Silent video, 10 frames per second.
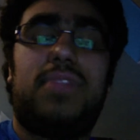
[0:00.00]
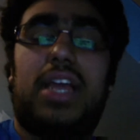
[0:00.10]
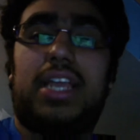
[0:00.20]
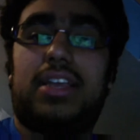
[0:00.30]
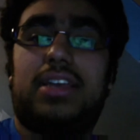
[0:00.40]

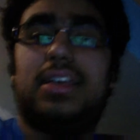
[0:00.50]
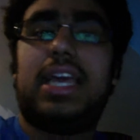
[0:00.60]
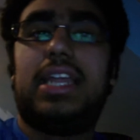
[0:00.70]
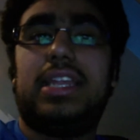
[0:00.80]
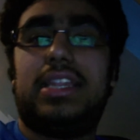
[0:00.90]
like
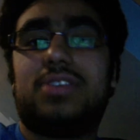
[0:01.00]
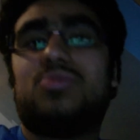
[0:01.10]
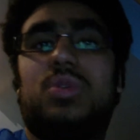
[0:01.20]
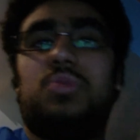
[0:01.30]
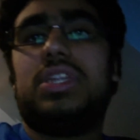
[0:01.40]
edit this
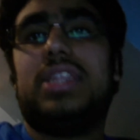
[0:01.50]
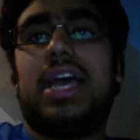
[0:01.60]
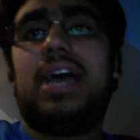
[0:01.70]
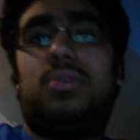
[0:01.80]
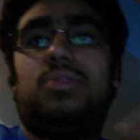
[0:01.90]
one with
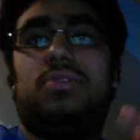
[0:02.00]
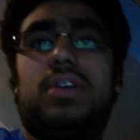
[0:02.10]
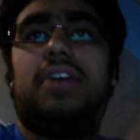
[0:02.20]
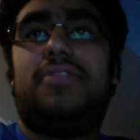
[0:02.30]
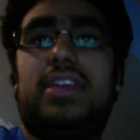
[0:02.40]
that
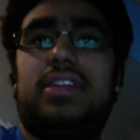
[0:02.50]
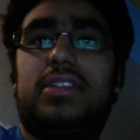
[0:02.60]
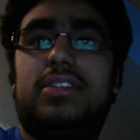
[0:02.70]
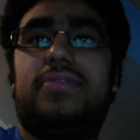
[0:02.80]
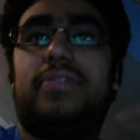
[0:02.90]
or have it
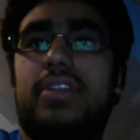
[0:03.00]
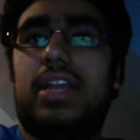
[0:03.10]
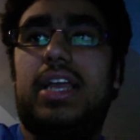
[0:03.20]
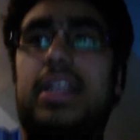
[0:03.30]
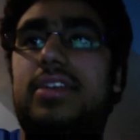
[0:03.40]
in a
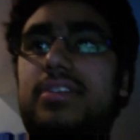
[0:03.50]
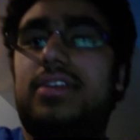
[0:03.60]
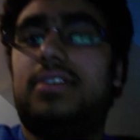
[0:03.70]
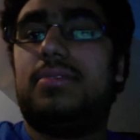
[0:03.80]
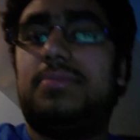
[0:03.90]
different like
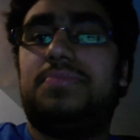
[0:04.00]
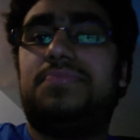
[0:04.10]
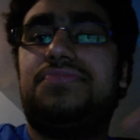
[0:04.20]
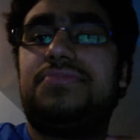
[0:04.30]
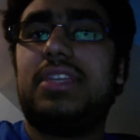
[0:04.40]
um,
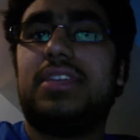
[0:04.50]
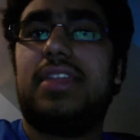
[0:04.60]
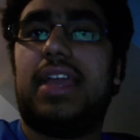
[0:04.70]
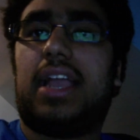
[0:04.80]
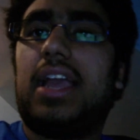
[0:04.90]

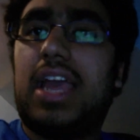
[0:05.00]
thing.